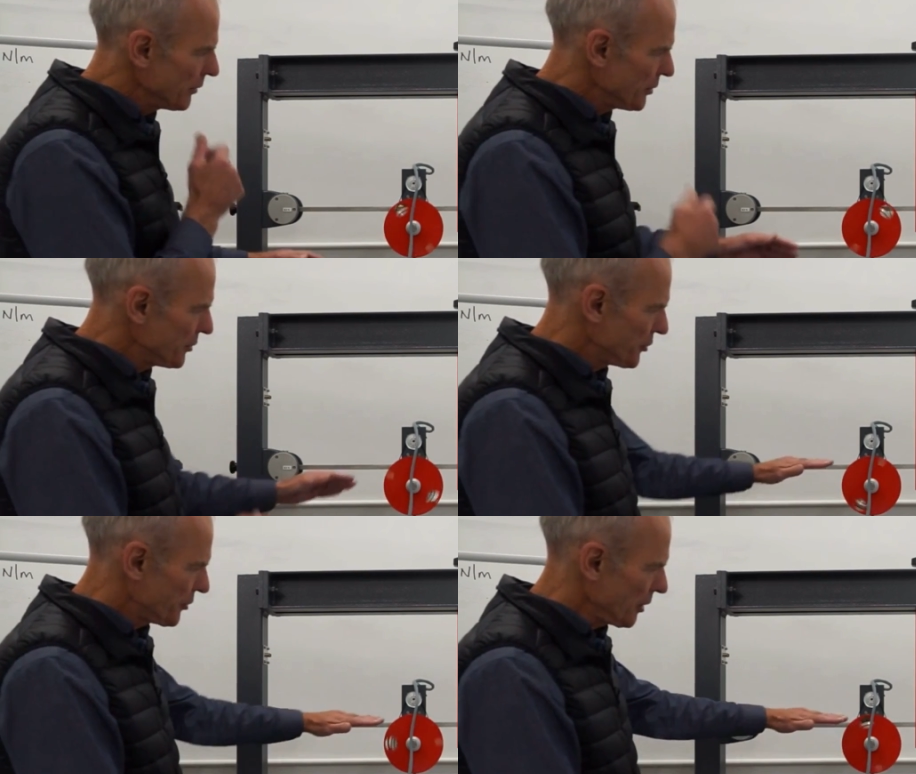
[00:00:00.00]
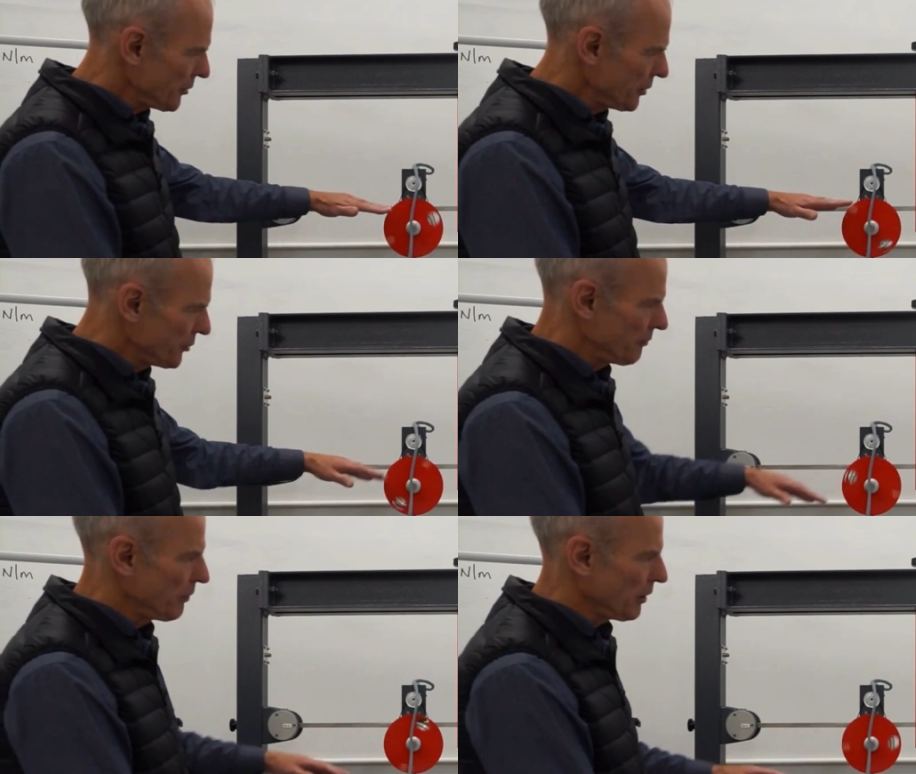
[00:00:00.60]
this is starting
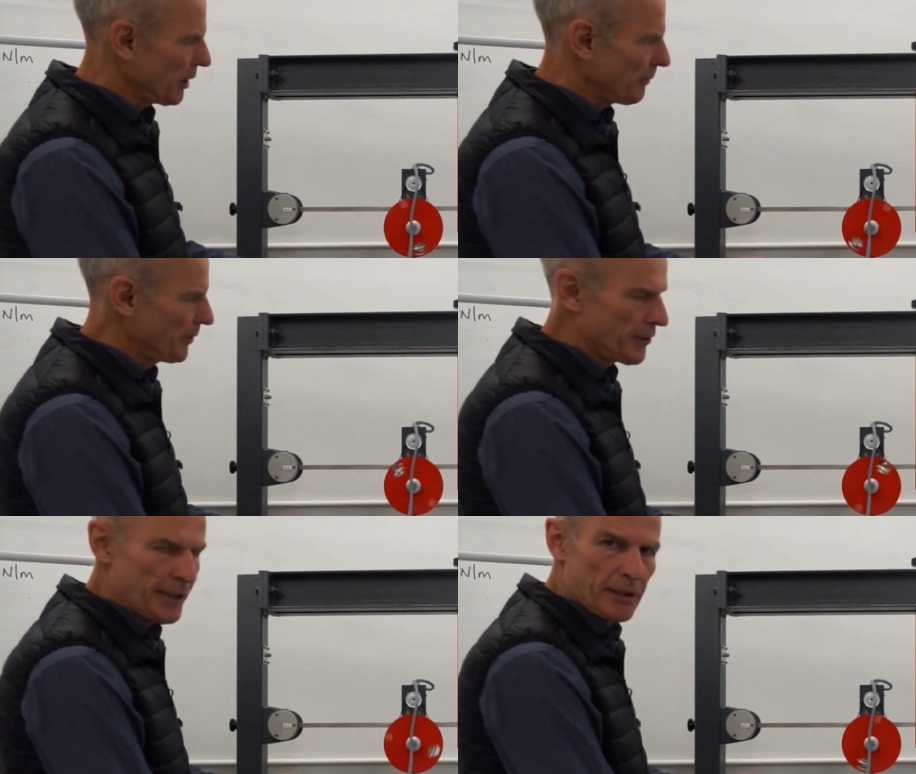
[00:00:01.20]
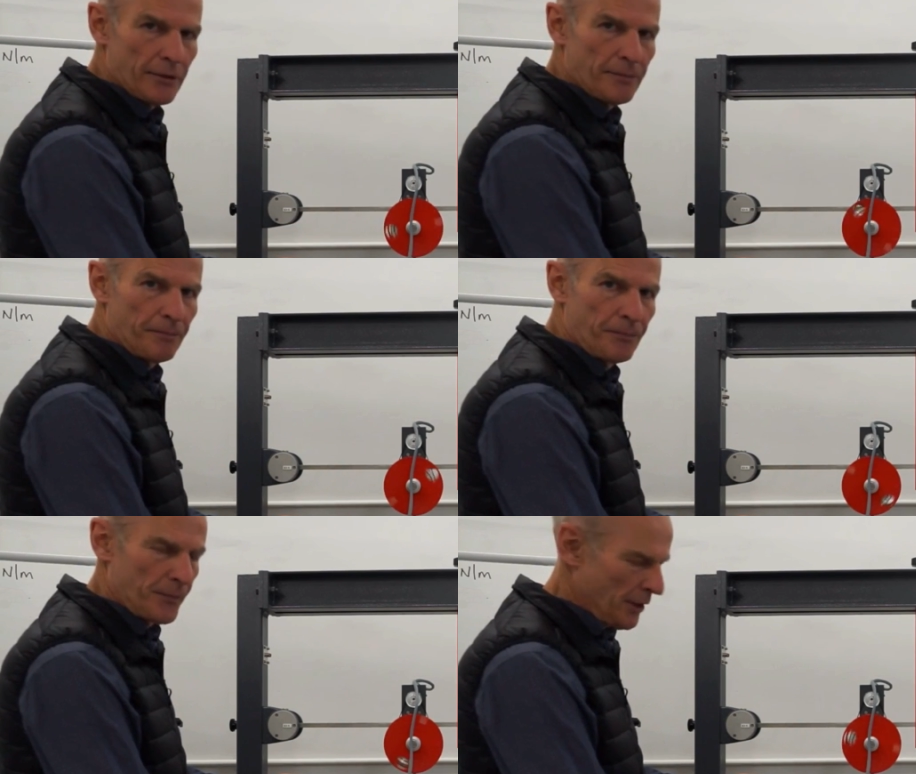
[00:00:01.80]
to rock up and down.
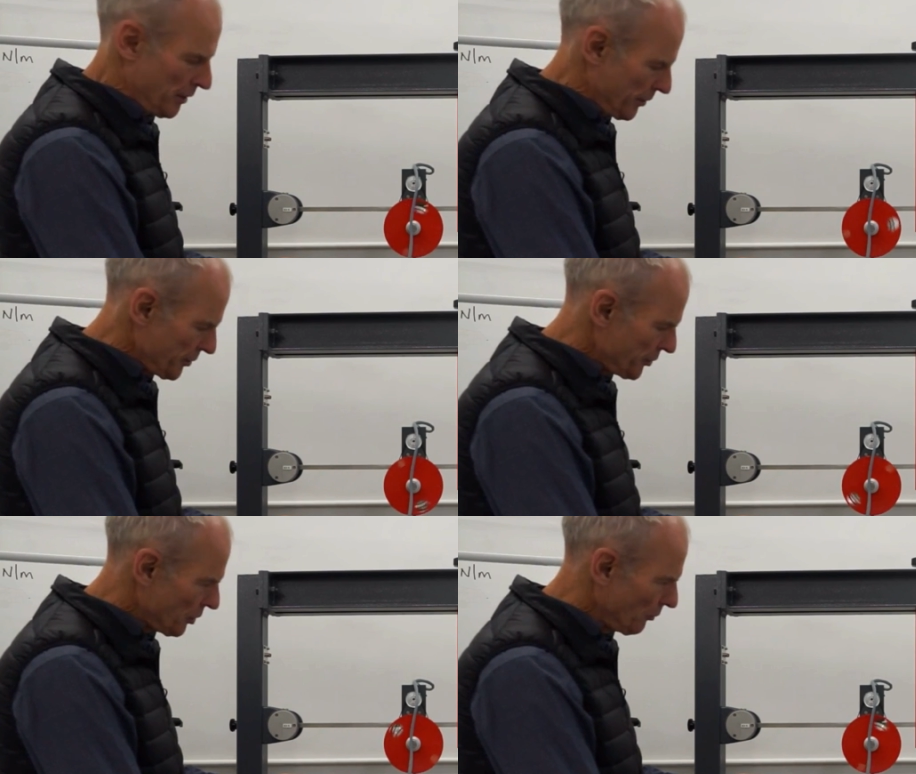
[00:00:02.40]
This is